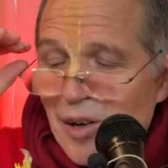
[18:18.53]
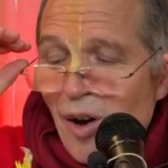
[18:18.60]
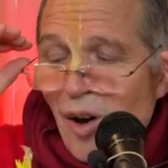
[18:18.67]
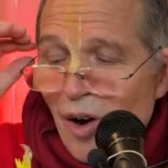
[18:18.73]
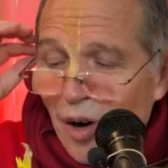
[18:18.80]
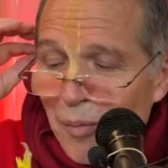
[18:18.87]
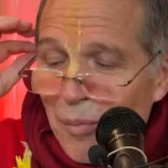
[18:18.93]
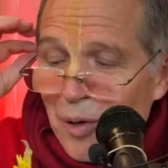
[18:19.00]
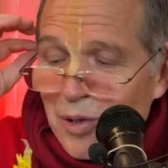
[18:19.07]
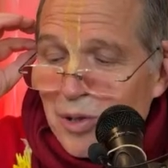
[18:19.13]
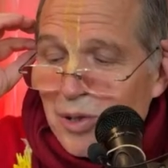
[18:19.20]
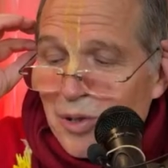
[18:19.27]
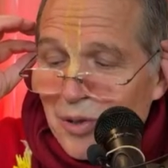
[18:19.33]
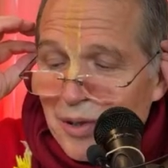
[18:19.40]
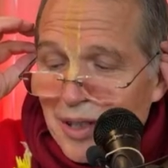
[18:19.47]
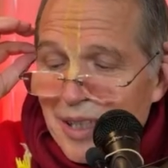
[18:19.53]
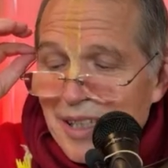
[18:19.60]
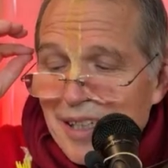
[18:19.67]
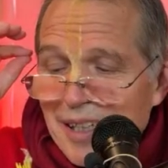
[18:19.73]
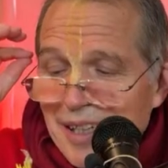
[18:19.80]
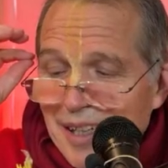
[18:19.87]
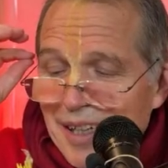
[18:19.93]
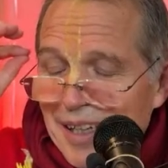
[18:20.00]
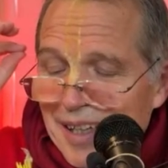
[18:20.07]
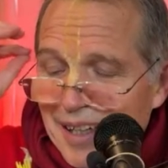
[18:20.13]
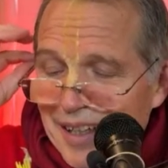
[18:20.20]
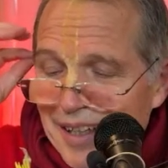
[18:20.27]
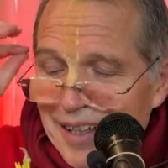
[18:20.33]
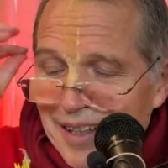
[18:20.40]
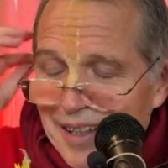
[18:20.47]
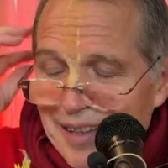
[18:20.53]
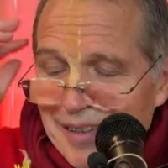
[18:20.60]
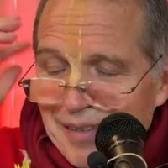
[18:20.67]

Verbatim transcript: almost to the Uh,